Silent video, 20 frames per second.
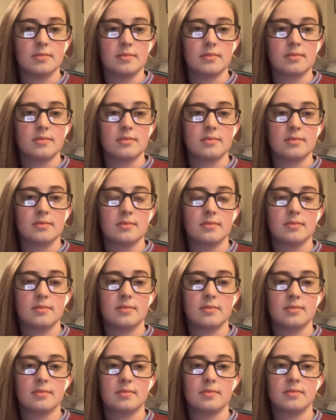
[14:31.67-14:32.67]

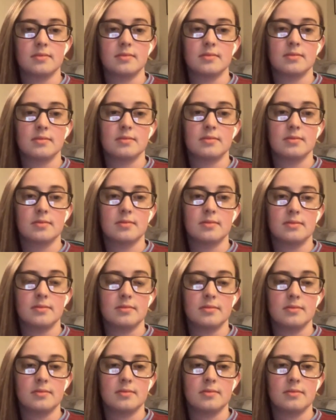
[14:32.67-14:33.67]

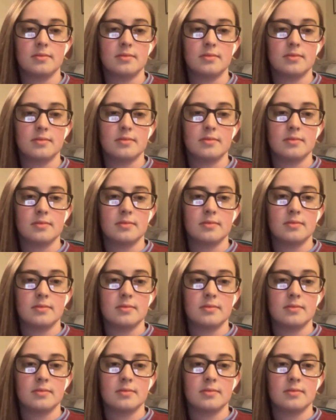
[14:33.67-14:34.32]
(silent)